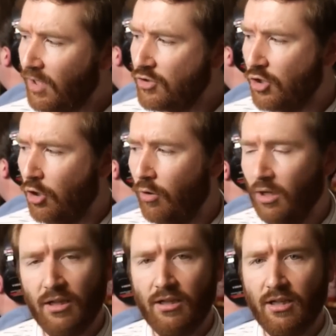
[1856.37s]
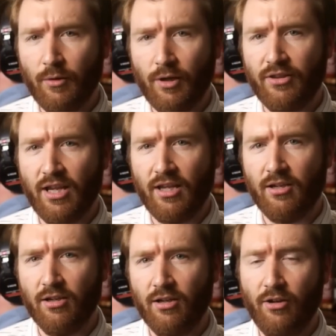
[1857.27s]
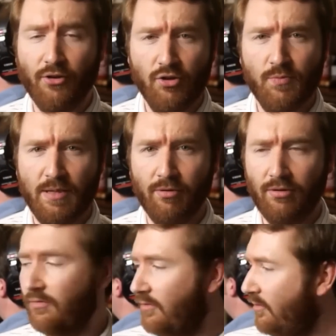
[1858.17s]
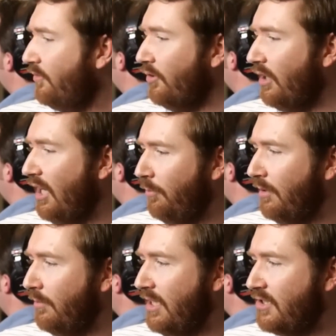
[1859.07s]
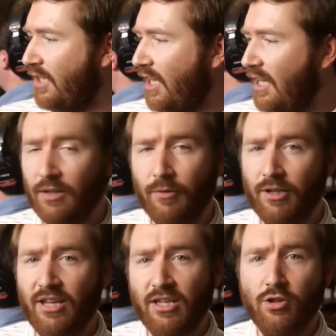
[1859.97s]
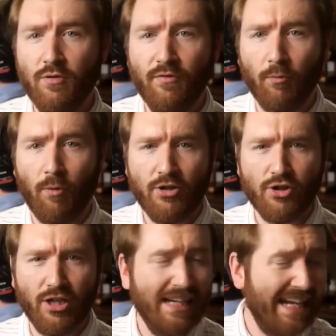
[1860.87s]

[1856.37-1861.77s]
So I want to thank all those people for helping me today, and I want to thank you for watching.